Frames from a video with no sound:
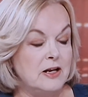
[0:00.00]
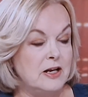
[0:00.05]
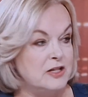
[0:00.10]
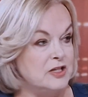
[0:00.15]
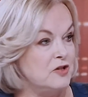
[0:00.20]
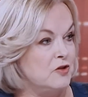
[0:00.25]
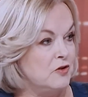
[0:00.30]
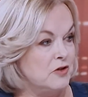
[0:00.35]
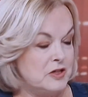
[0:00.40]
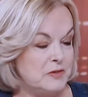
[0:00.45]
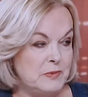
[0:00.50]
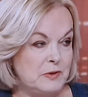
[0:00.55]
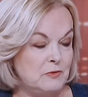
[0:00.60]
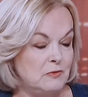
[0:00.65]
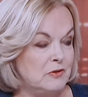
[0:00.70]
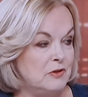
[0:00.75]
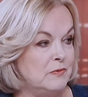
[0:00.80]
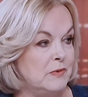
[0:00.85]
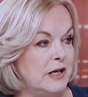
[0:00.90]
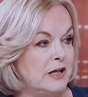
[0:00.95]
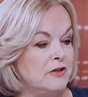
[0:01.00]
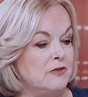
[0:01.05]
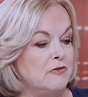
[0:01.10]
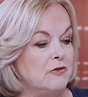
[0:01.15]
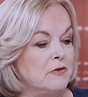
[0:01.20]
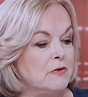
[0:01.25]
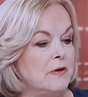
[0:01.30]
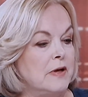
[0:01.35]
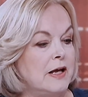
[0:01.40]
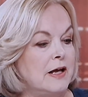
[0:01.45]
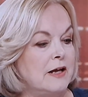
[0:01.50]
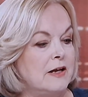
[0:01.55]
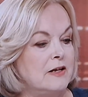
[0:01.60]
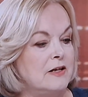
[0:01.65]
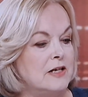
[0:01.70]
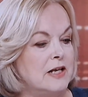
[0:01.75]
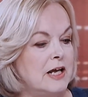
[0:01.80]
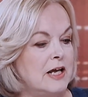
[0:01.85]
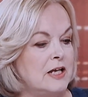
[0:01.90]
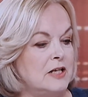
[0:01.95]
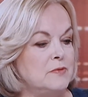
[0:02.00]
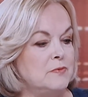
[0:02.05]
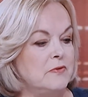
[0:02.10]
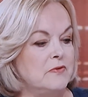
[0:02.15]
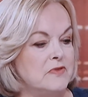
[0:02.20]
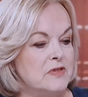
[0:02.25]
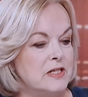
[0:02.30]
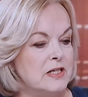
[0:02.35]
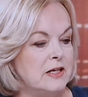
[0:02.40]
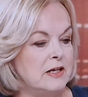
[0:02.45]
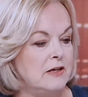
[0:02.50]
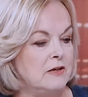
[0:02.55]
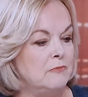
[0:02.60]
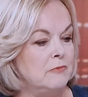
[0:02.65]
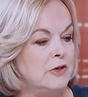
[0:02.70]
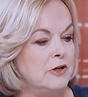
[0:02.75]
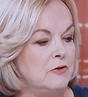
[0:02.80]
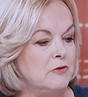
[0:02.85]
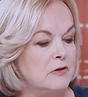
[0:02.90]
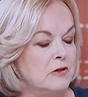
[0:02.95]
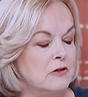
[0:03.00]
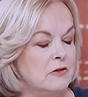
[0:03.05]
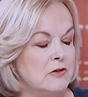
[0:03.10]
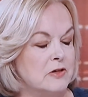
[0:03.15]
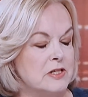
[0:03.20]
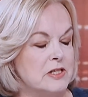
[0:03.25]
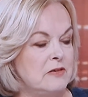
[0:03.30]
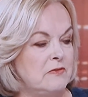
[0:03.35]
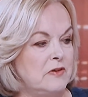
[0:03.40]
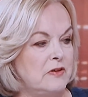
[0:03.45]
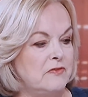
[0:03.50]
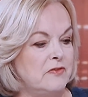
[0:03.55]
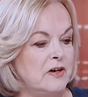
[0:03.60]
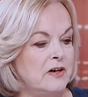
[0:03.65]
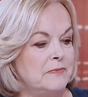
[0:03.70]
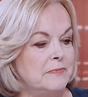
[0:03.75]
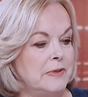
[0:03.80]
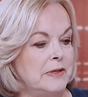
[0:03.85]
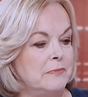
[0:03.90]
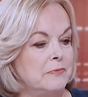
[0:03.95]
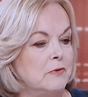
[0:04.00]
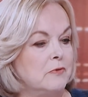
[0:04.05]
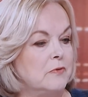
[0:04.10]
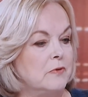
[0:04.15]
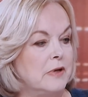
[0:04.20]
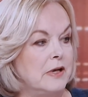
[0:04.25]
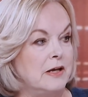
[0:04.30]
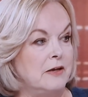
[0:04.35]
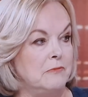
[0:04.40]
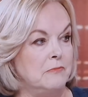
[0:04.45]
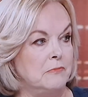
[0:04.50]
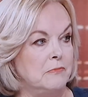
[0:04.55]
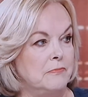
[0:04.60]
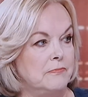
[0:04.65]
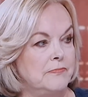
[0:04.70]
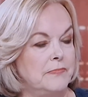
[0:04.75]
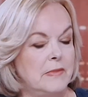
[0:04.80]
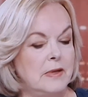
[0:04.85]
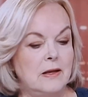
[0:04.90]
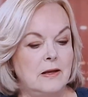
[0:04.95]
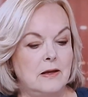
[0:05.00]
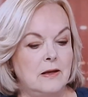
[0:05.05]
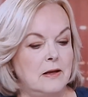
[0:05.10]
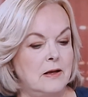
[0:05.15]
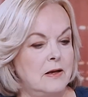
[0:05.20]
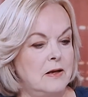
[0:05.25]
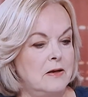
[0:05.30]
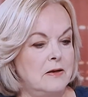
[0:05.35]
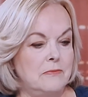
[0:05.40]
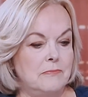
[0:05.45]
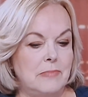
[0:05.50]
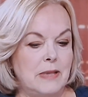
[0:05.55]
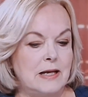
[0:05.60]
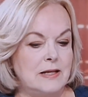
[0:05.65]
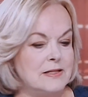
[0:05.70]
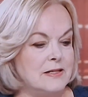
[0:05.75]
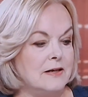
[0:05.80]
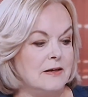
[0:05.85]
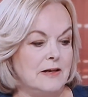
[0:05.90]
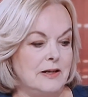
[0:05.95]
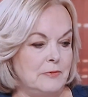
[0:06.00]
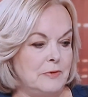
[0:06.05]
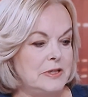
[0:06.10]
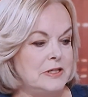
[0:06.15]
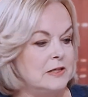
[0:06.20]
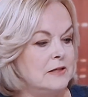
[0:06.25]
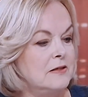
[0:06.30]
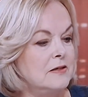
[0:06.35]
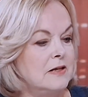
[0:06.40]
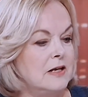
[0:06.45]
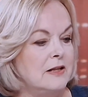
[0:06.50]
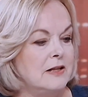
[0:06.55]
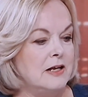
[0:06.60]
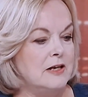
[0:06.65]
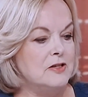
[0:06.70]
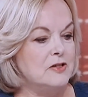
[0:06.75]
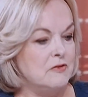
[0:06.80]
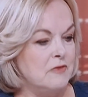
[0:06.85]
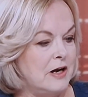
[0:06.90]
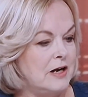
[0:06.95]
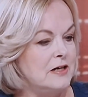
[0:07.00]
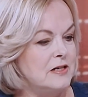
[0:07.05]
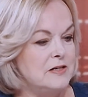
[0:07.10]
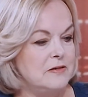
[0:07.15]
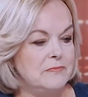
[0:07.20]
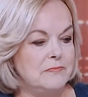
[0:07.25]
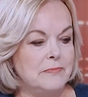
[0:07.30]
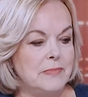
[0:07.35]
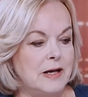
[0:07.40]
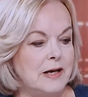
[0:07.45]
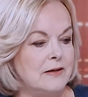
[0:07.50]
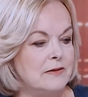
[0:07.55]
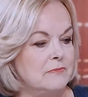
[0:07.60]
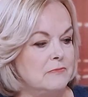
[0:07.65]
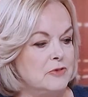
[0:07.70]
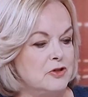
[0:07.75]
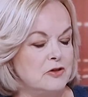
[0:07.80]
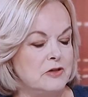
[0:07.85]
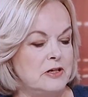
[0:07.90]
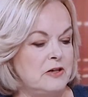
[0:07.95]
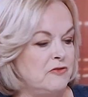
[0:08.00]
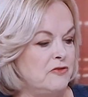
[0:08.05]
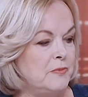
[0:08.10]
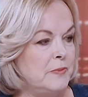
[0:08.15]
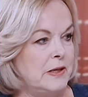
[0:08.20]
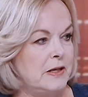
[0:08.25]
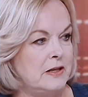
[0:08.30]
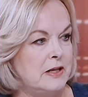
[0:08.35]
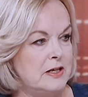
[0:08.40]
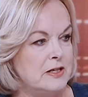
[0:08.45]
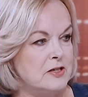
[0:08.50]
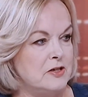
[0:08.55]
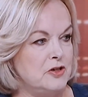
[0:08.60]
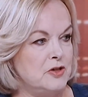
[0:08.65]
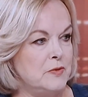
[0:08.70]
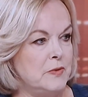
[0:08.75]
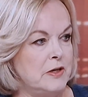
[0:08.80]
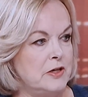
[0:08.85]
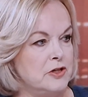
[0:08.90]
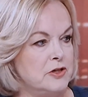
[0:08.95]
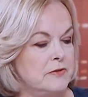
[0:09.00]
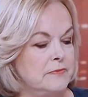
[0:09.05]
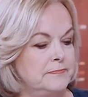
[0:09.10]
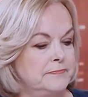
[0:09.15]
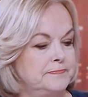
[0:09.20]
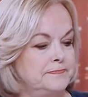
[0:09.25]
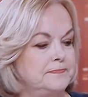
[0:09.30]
It's got to be all the way through. And as we've seen, we could have lost 75 people. And basically we didn't, and that's great, but we should never be in that situation.